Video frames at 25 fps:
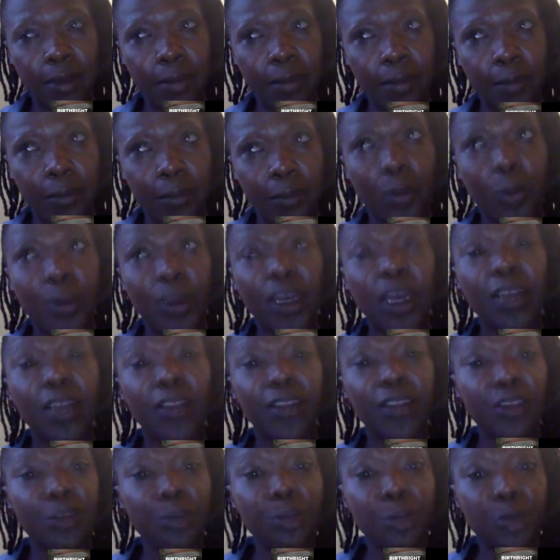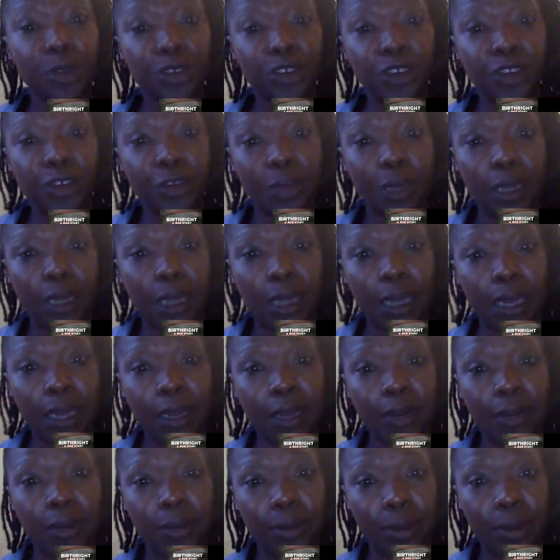women of color disproportionately
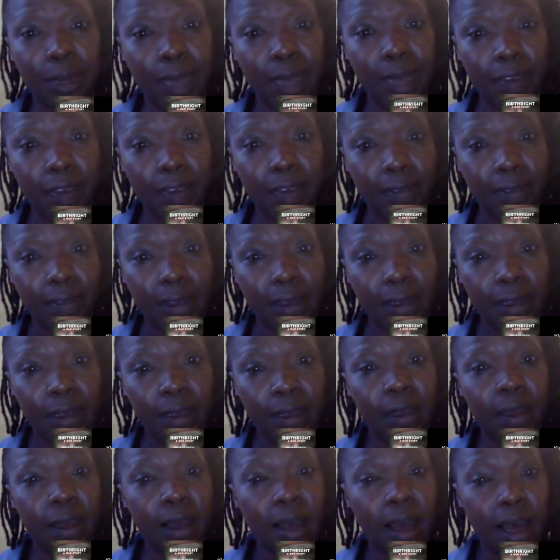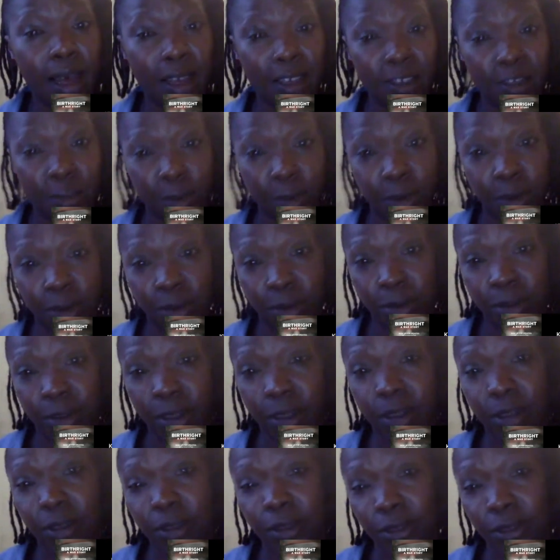relied on Catholic hospitals
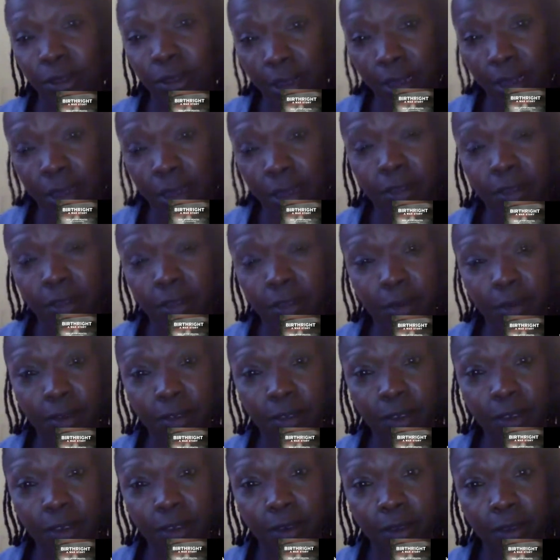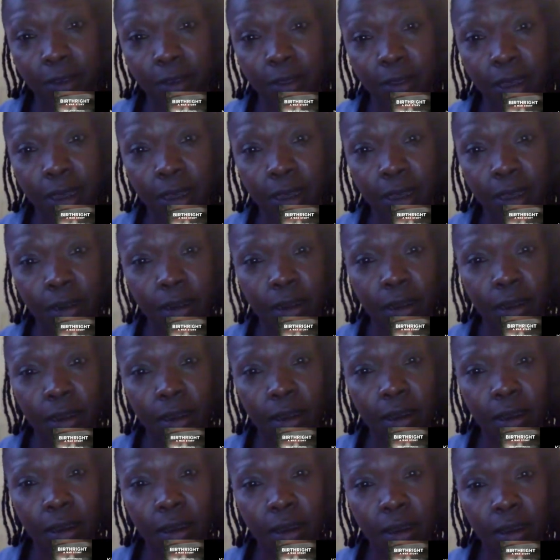in those states, and we found that
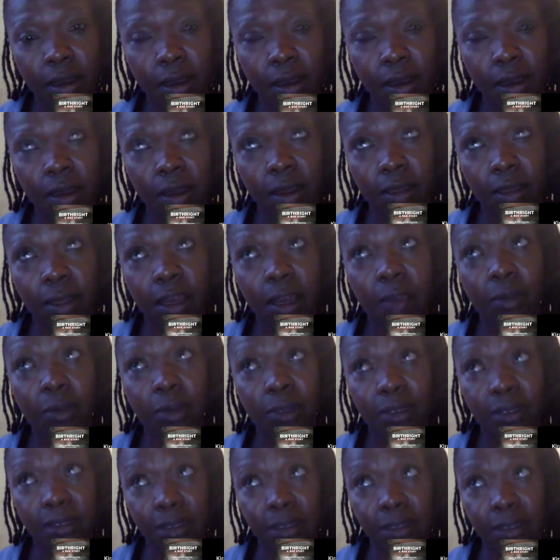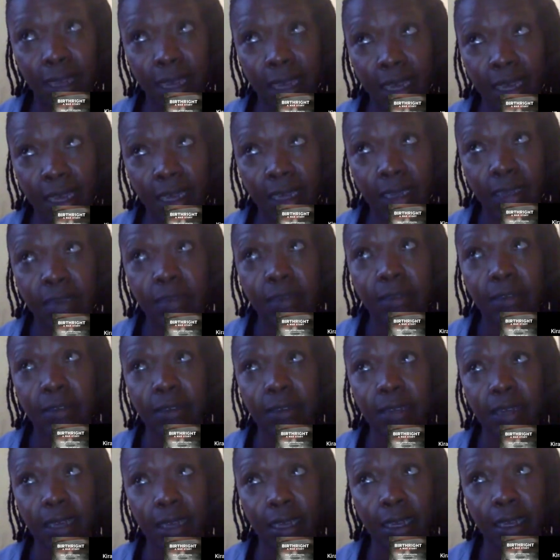that was the case
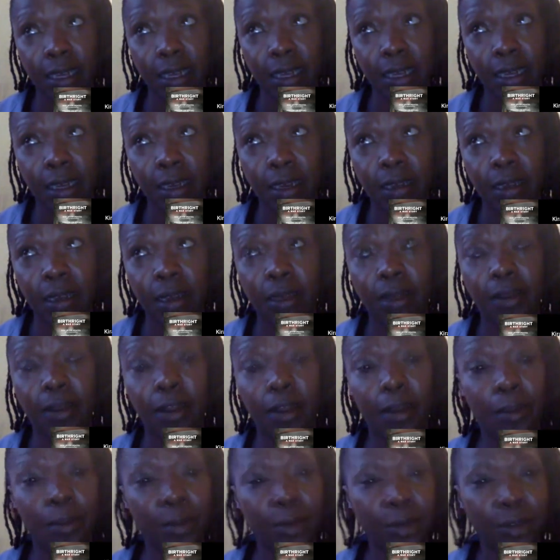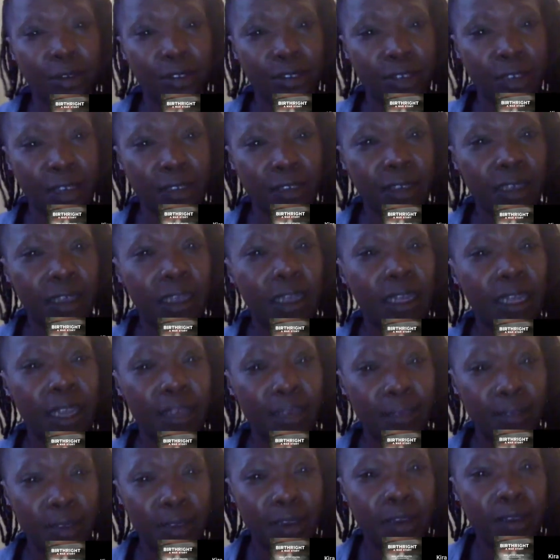in a number of states, like
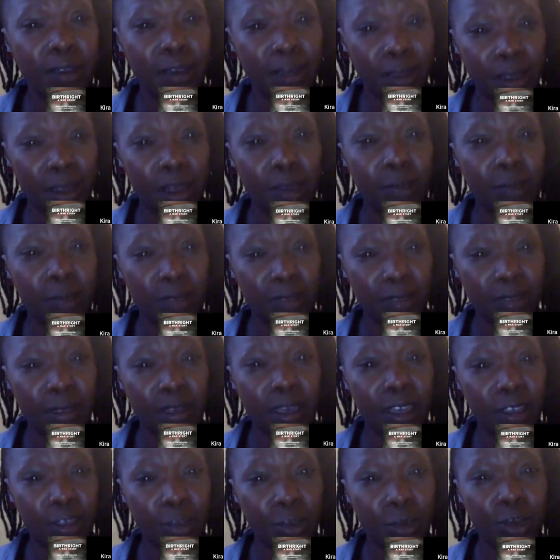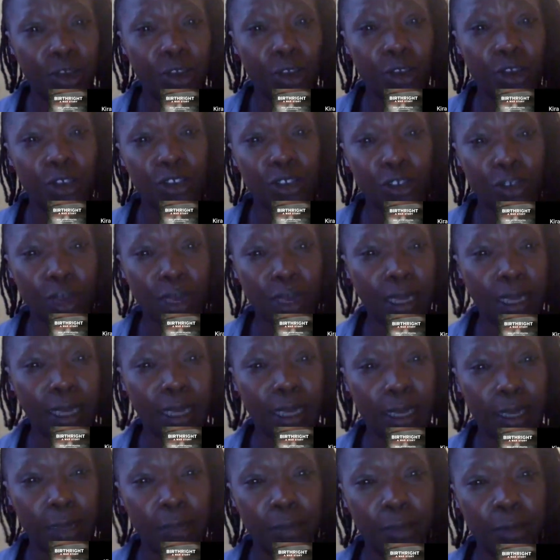11 states. We saw striking
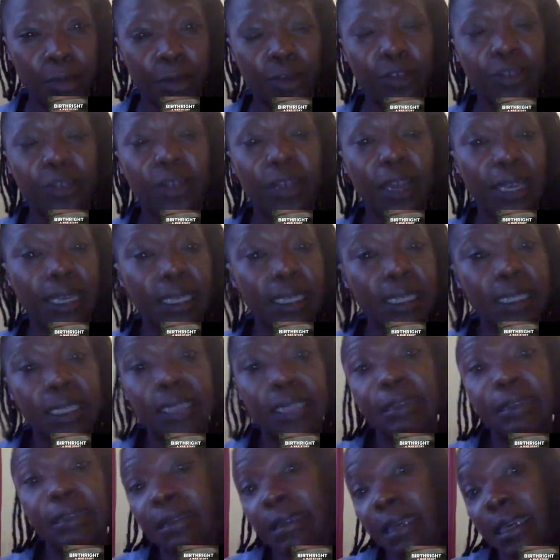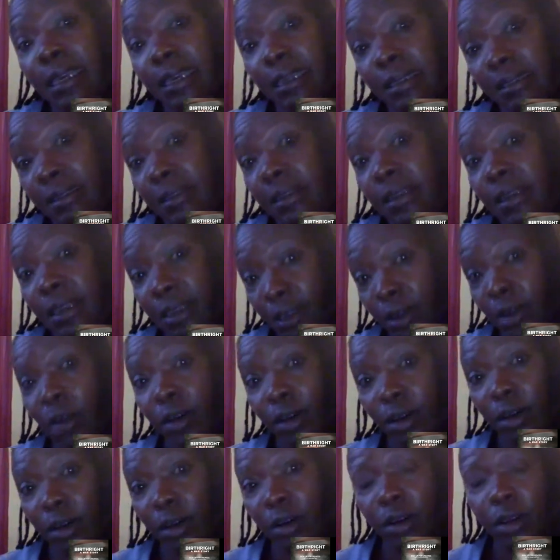numbers, 19 states in
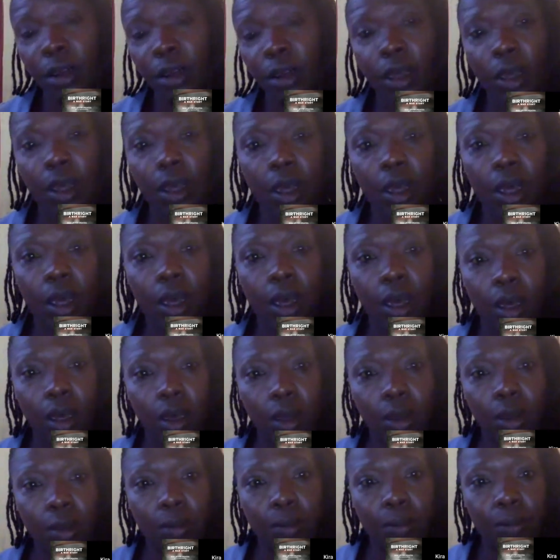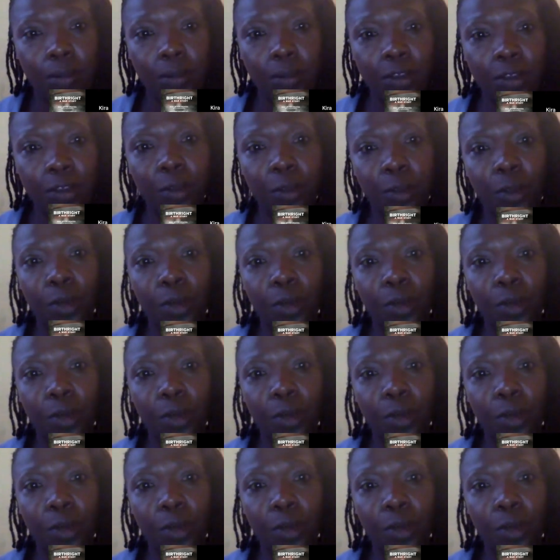all. So more.